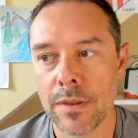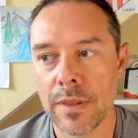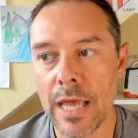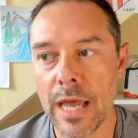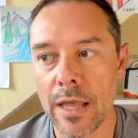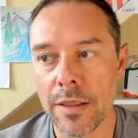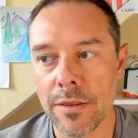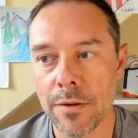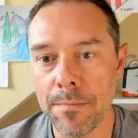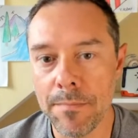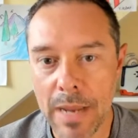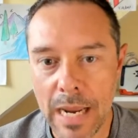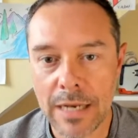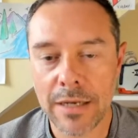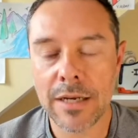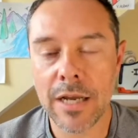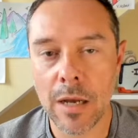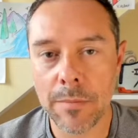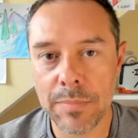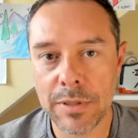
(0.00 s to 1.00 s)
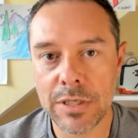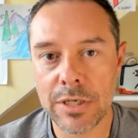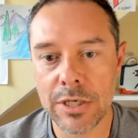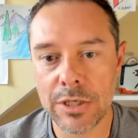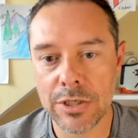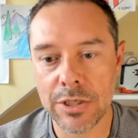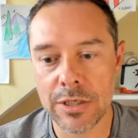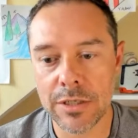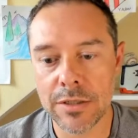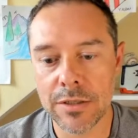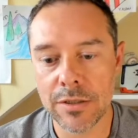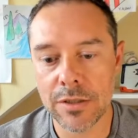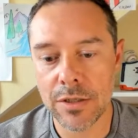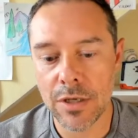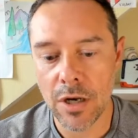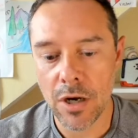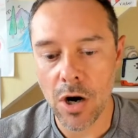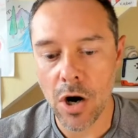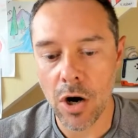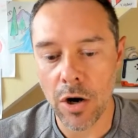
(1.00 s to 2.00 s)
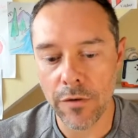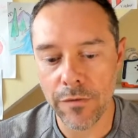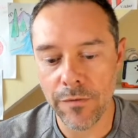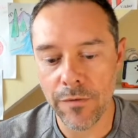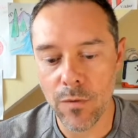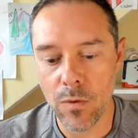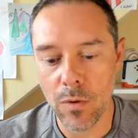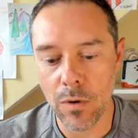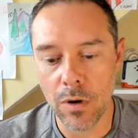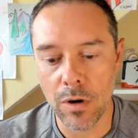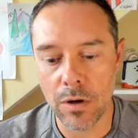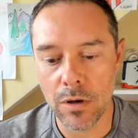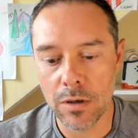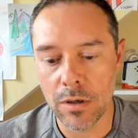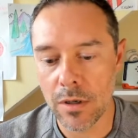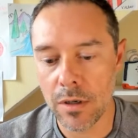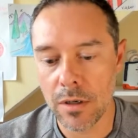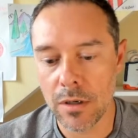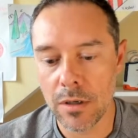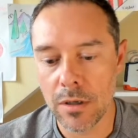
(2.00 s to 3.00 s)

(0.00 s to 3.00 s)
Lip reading: that the main competitions are for